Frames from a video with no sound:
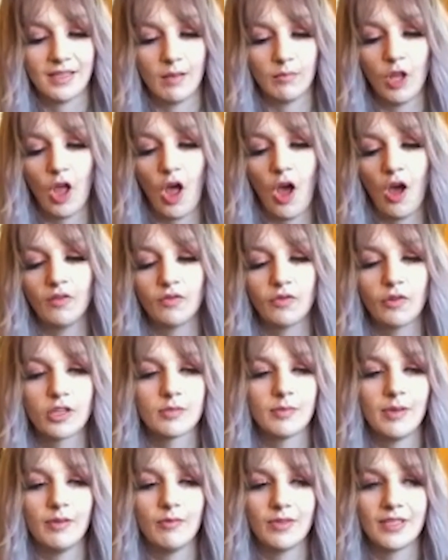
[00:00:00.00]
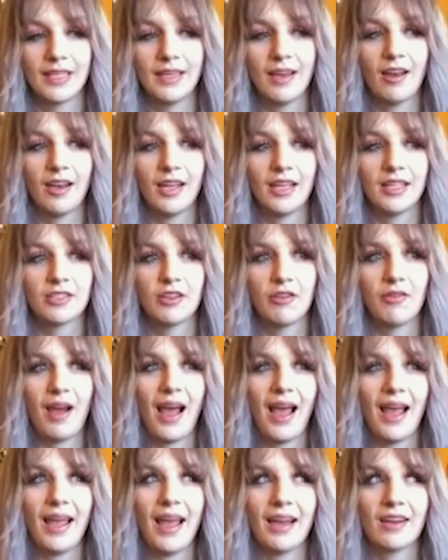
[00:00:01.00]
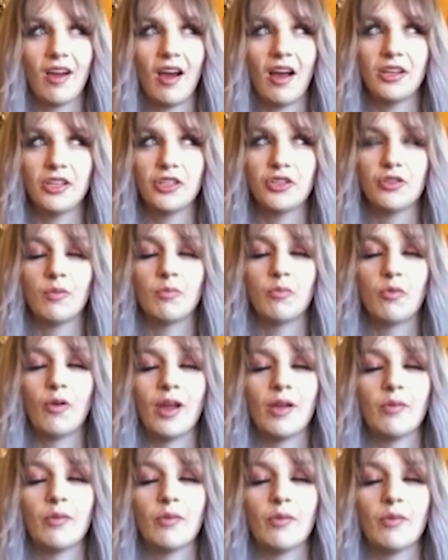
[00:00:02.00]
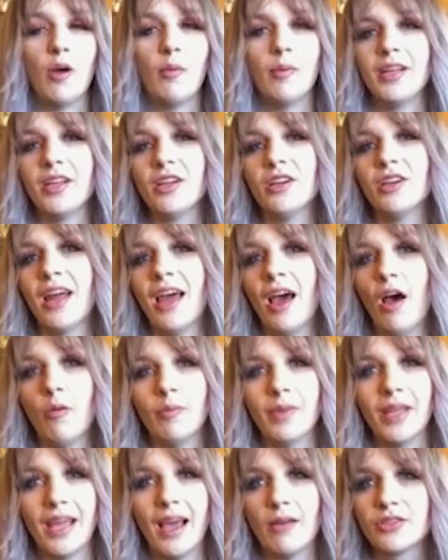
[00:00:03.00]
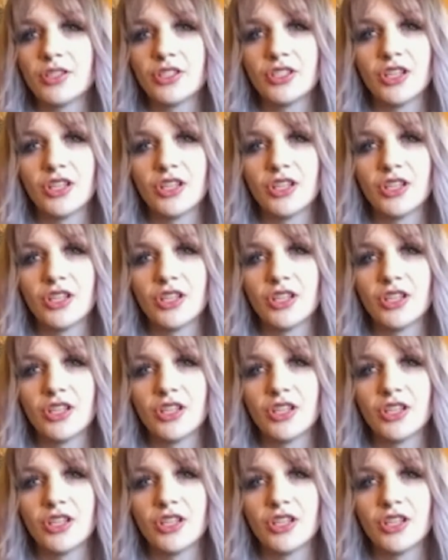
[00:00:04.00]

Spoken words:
some law enforcement was in on it. So I had gotten to a point where nobody could help me. I was